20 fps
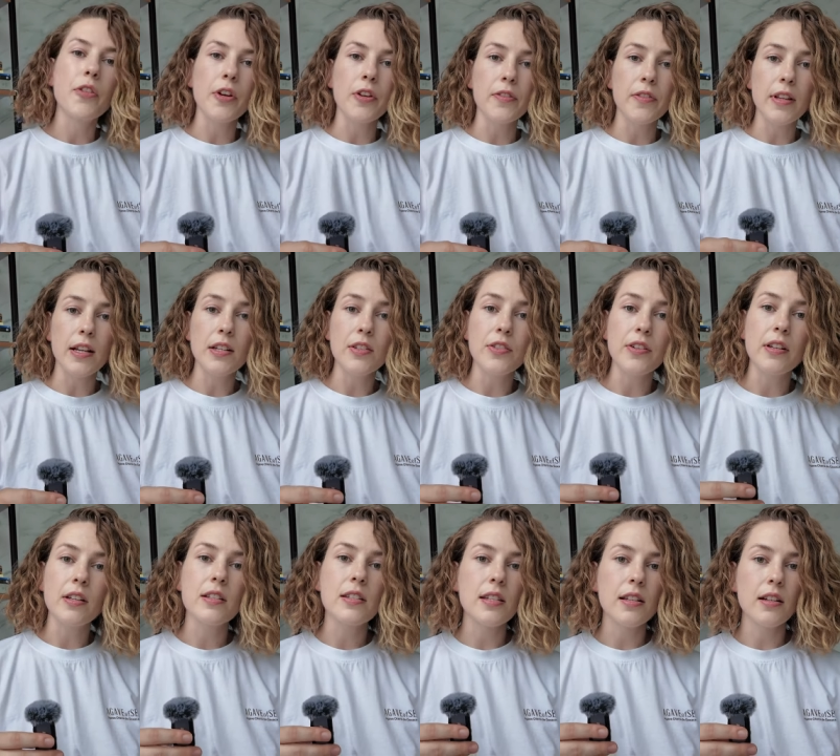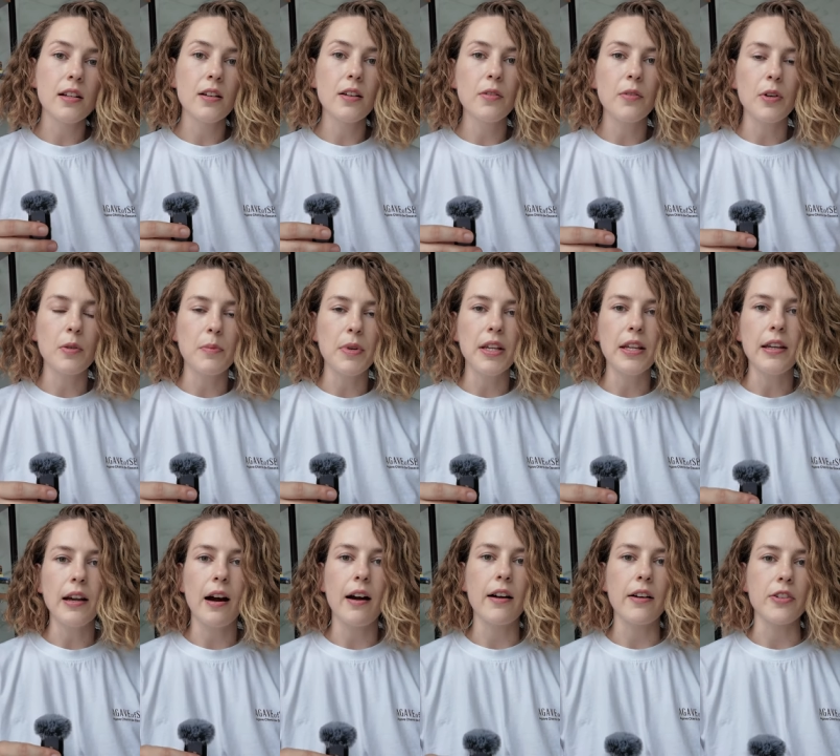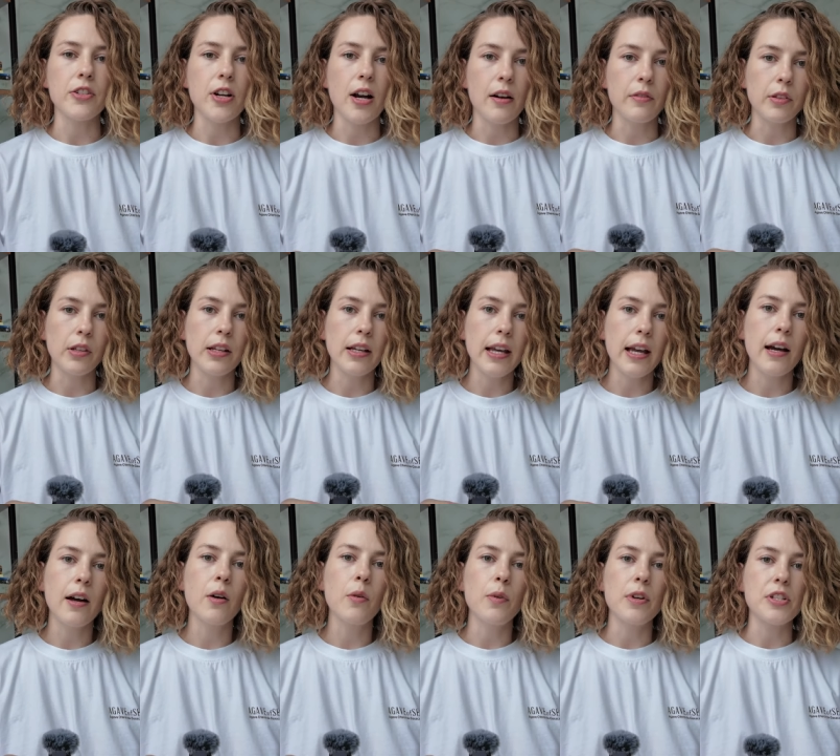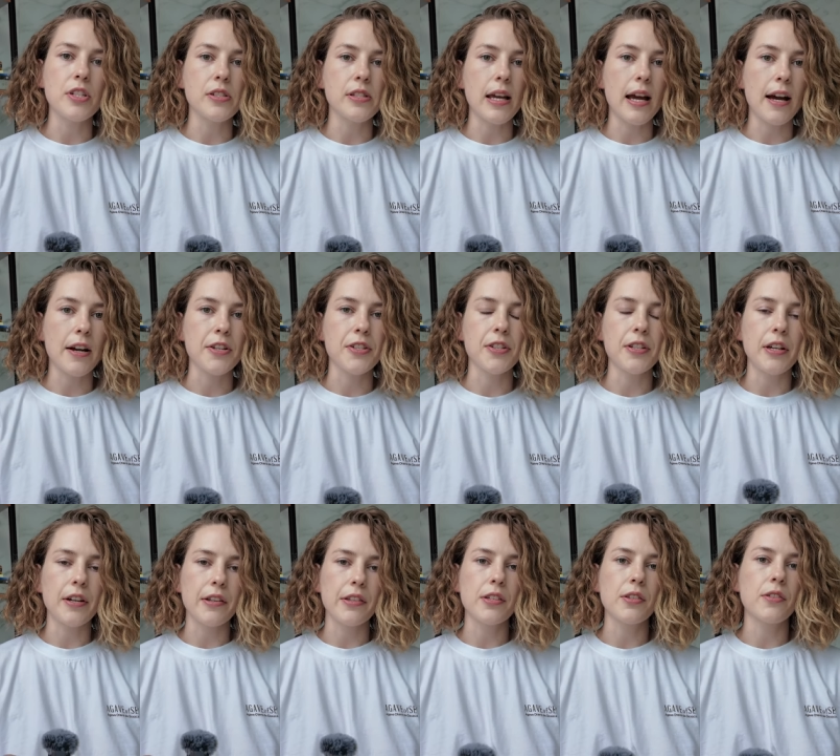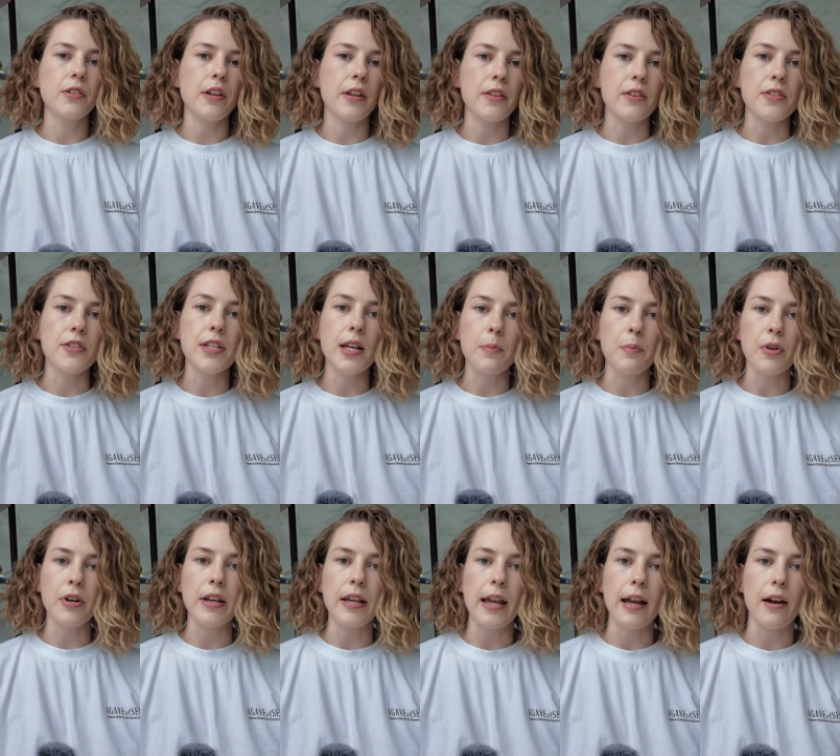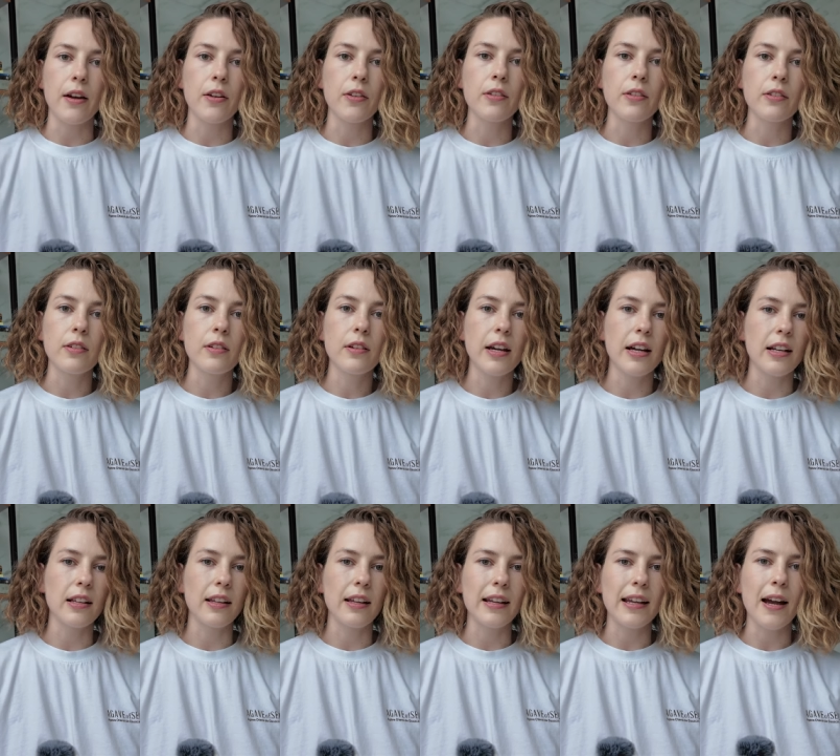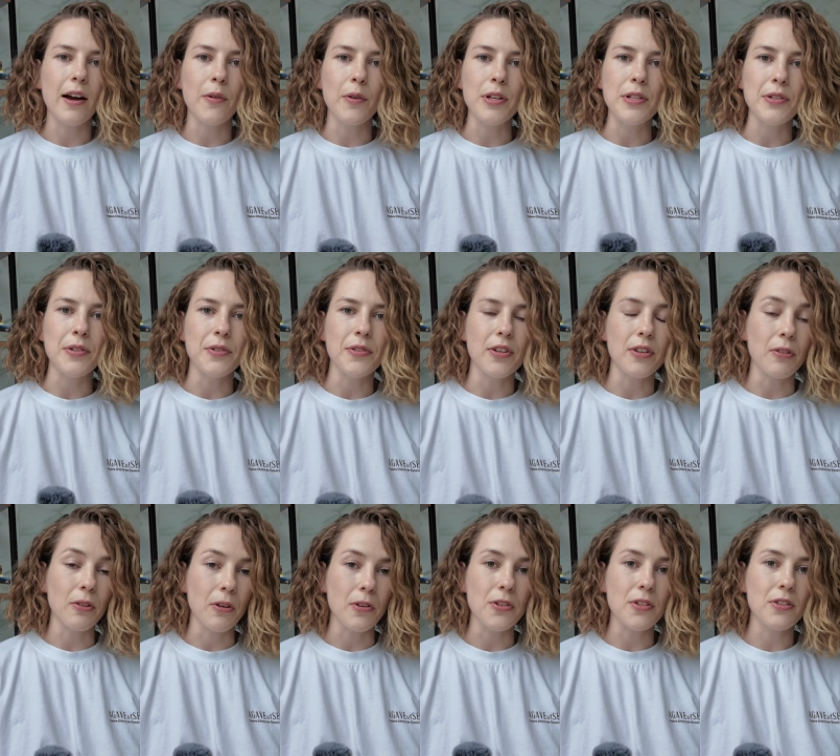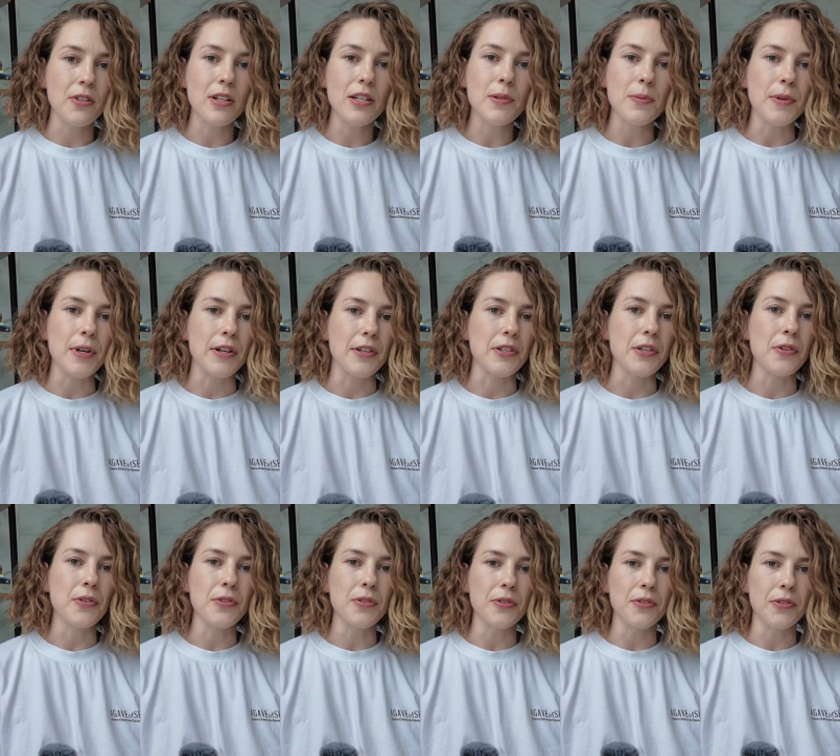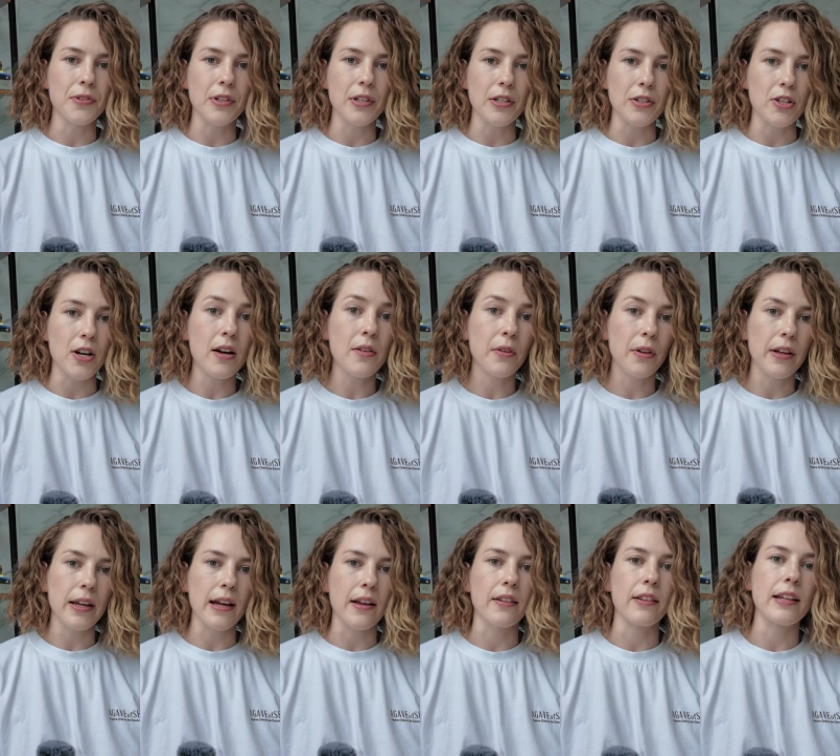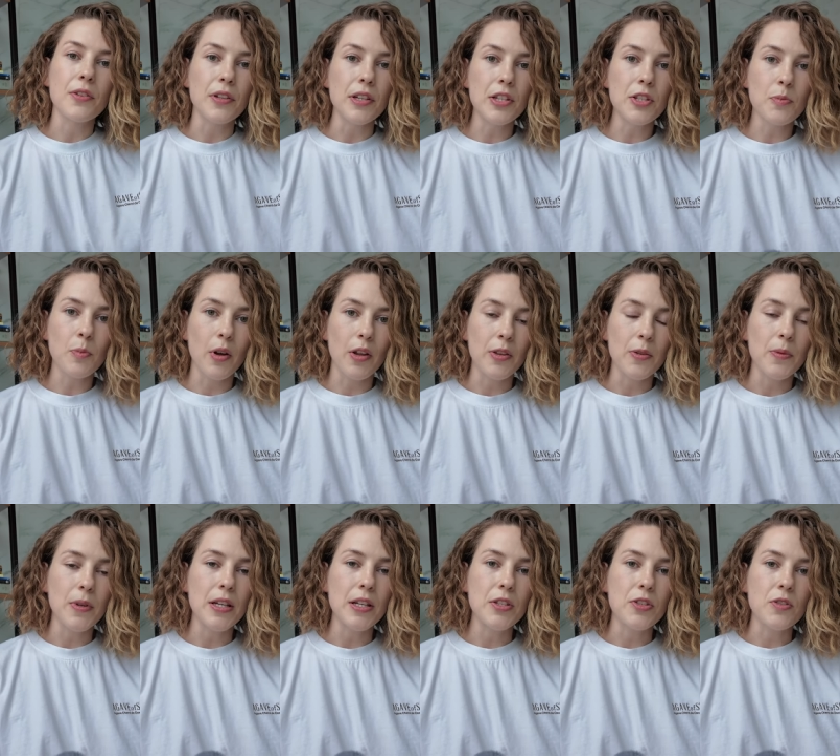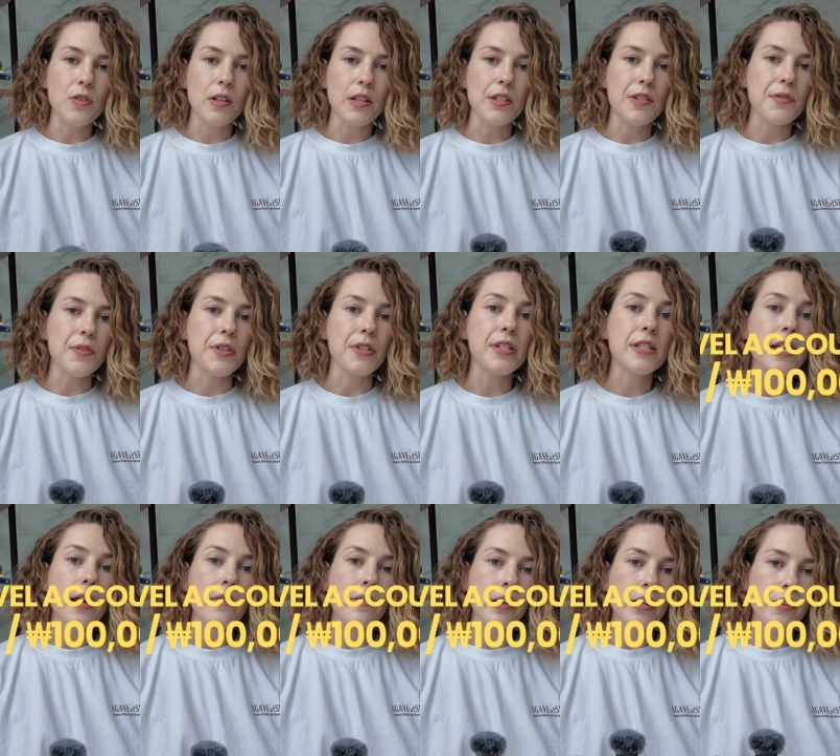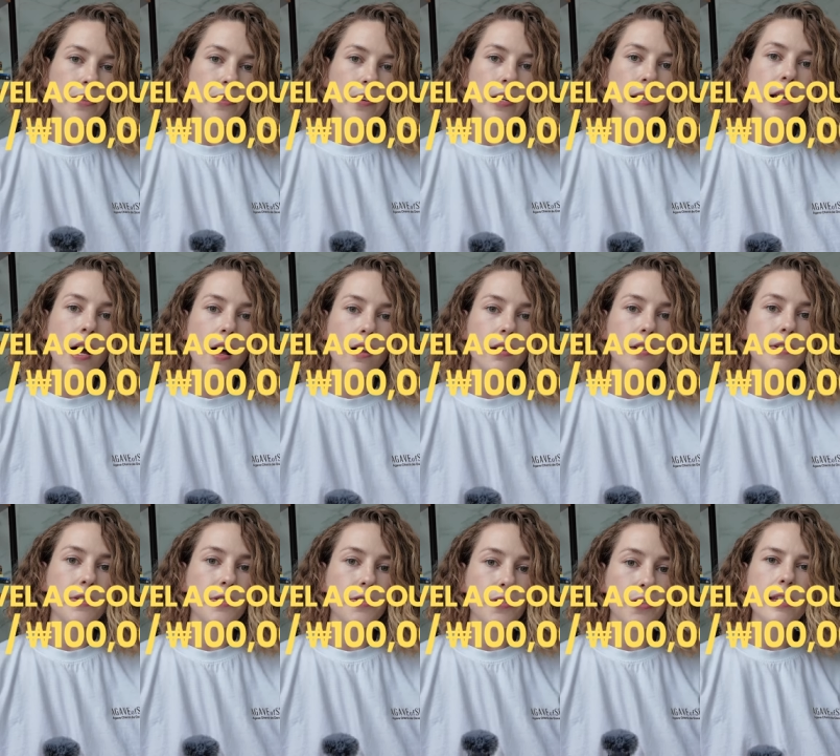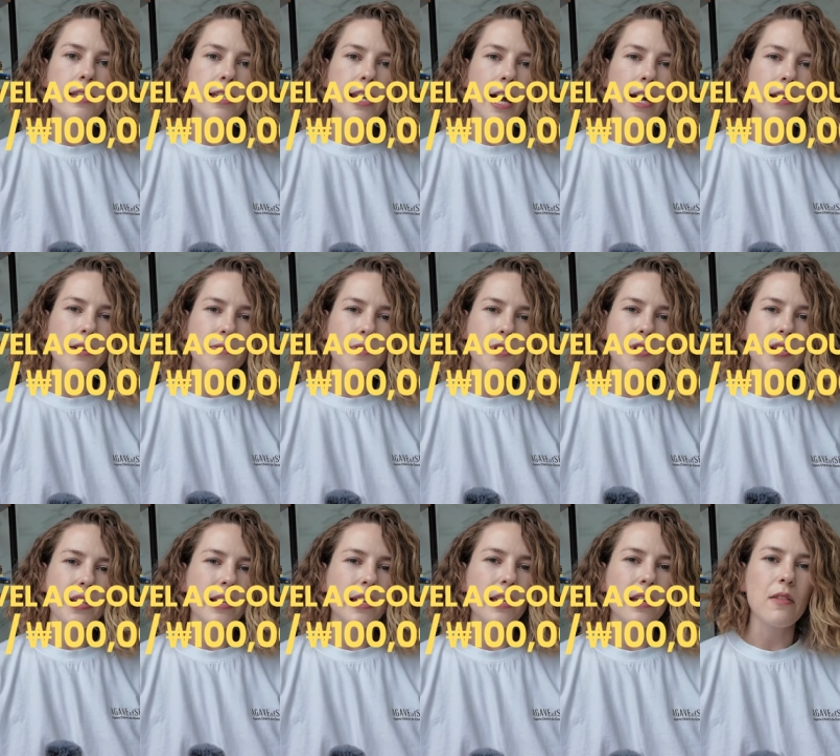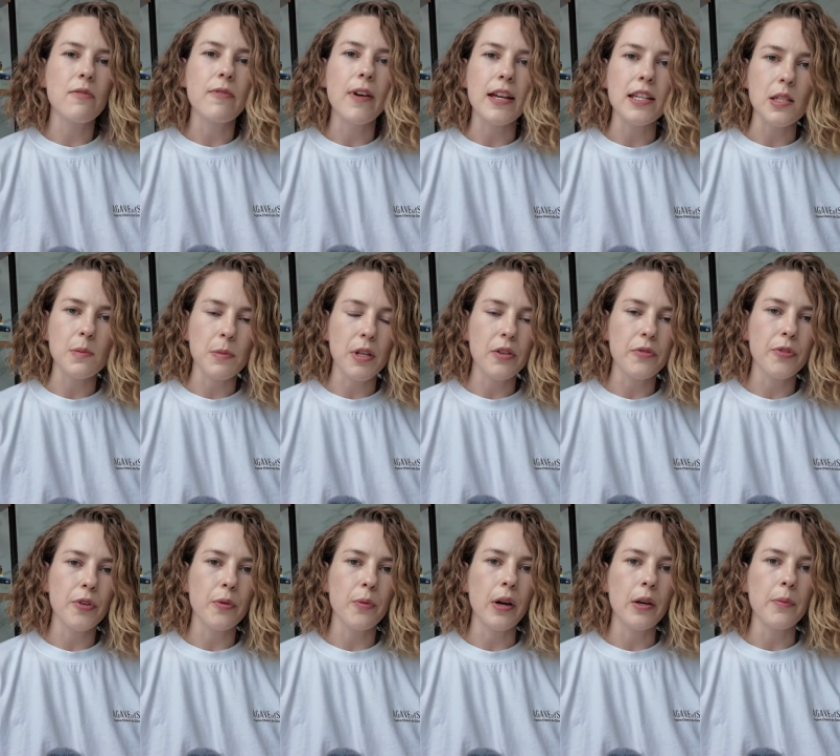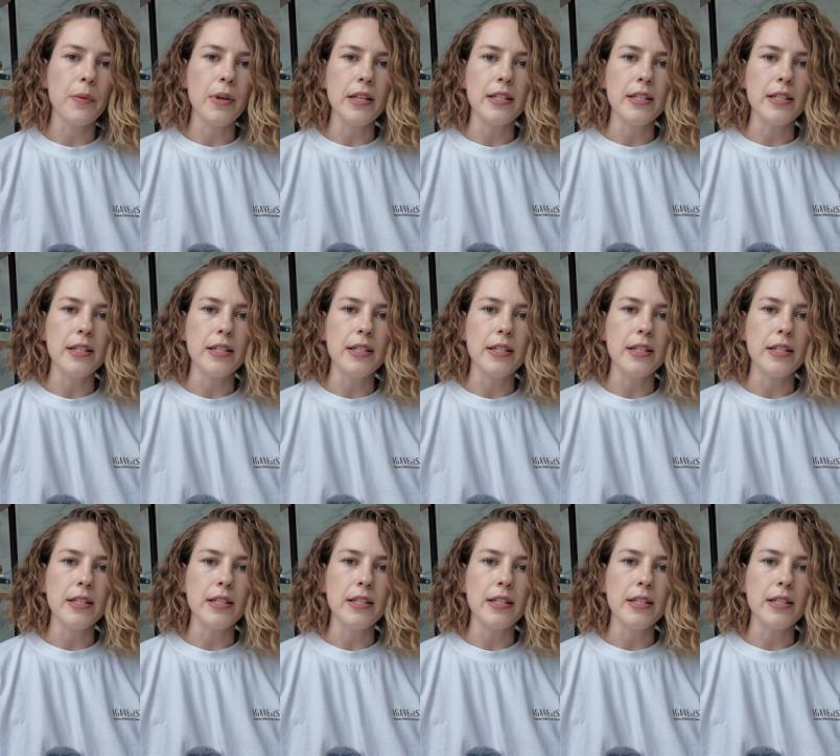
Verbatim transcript: Third thing to consider would be our travel account, which is actually also another separate account. Kind of like how we do the groceries, we also do a travel account. So each month we each transfer $73, and it's kind of just like an investment for when